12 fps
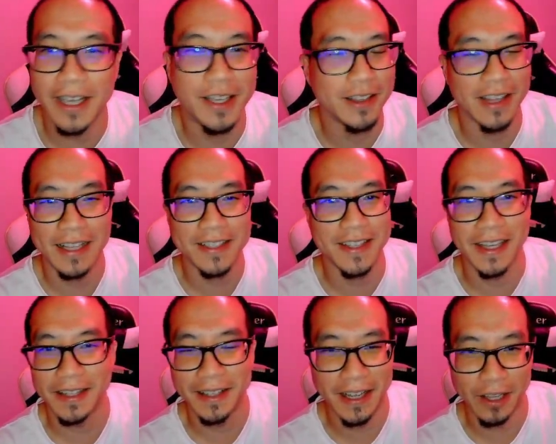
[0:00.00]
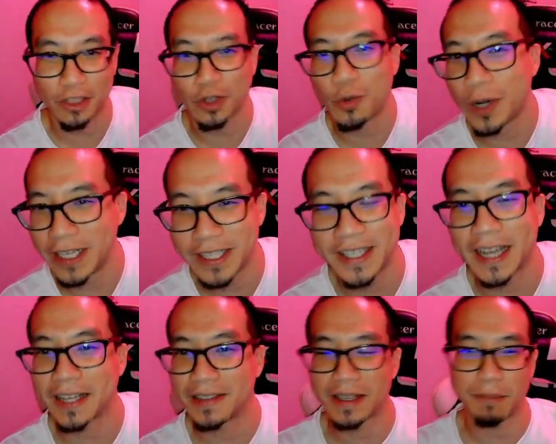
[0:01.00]
less than like 20
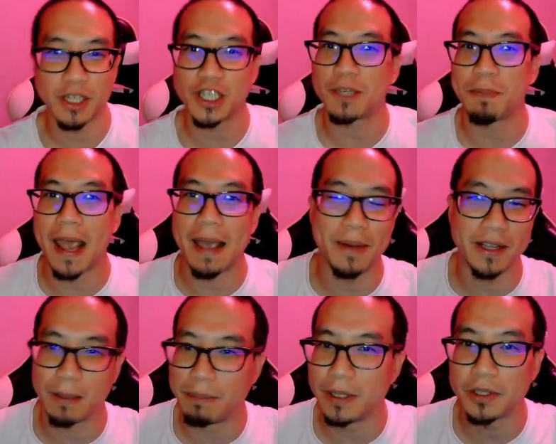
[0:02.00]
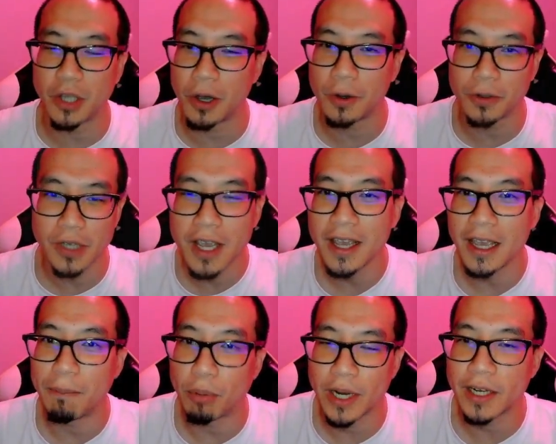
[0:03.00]
seconds. I'm just spamming it, the build goes,
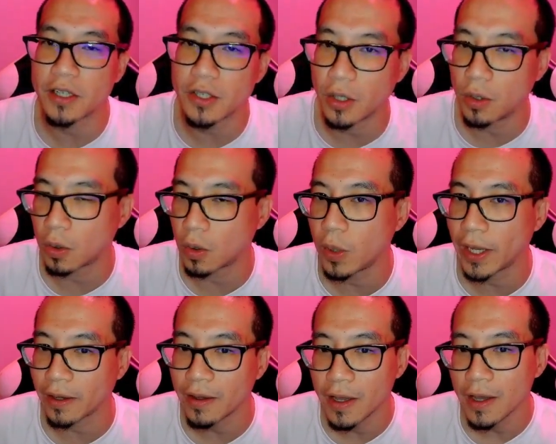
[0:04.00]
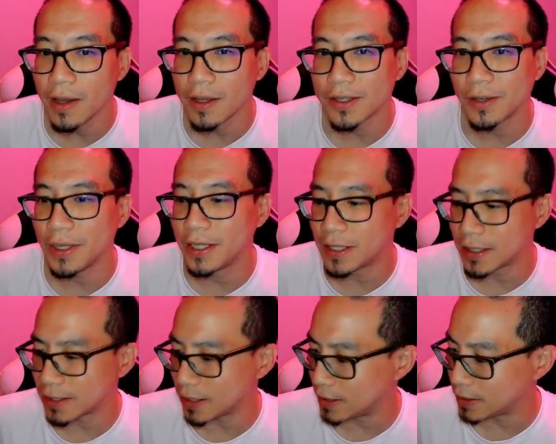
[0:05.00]
it breaks so quick. So
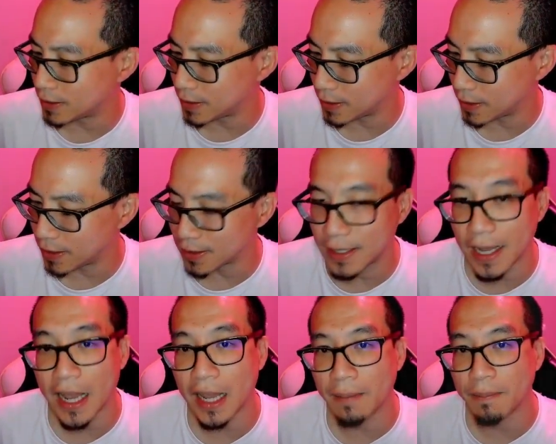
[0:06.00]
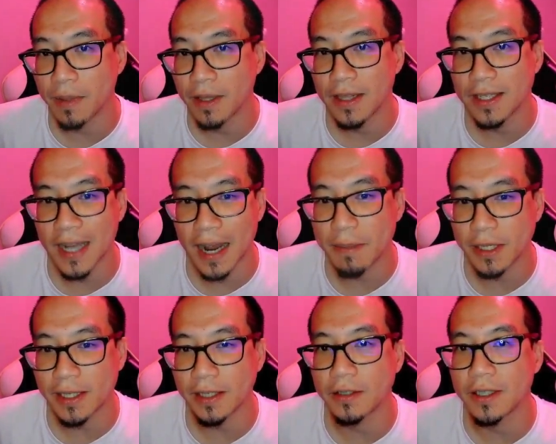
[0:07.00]
it's this game, the time to
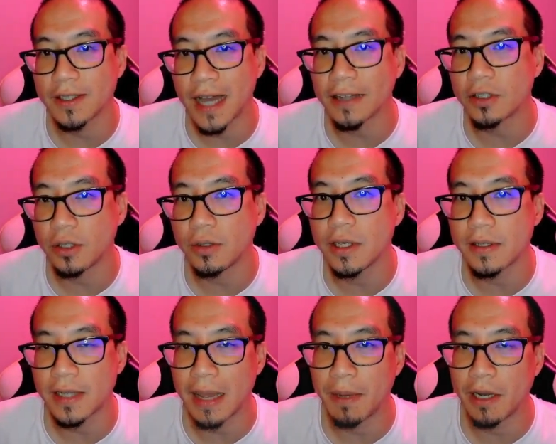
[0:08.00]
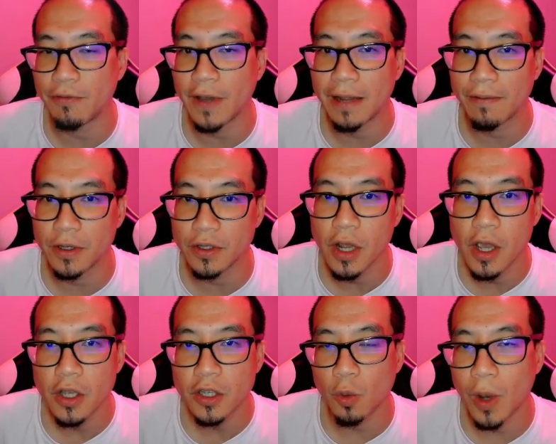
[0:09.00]
kill does not do this game any favors.
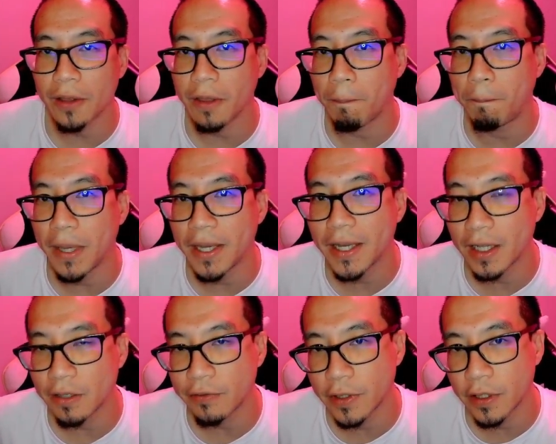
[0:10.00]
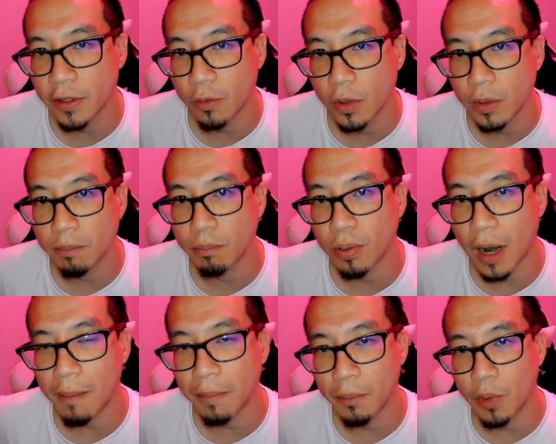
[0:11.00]
So while the big elephant in the room,
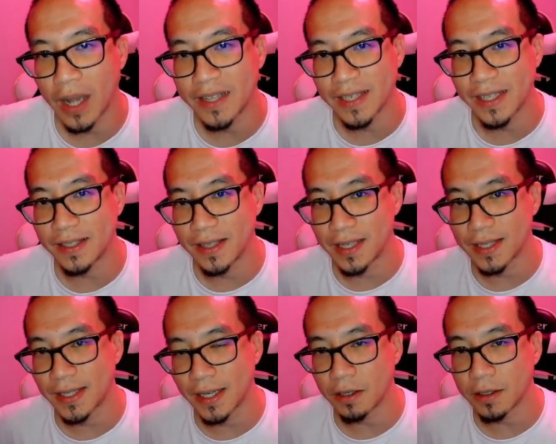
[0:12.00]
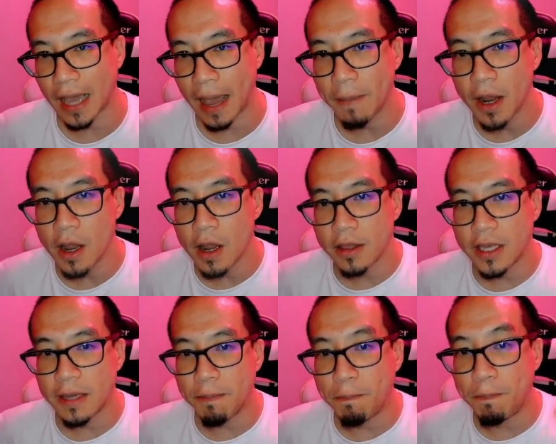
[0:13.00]
problem-wise, is the skill gap,
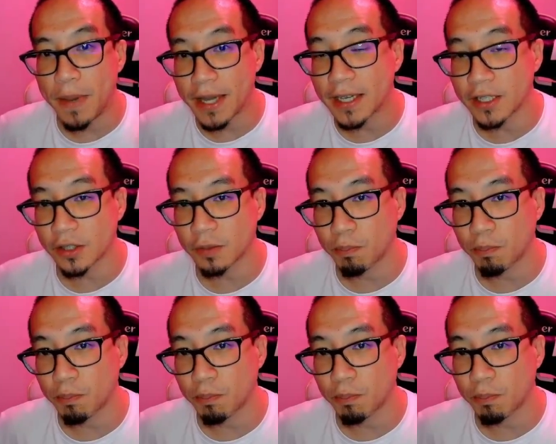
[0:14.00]
the biggest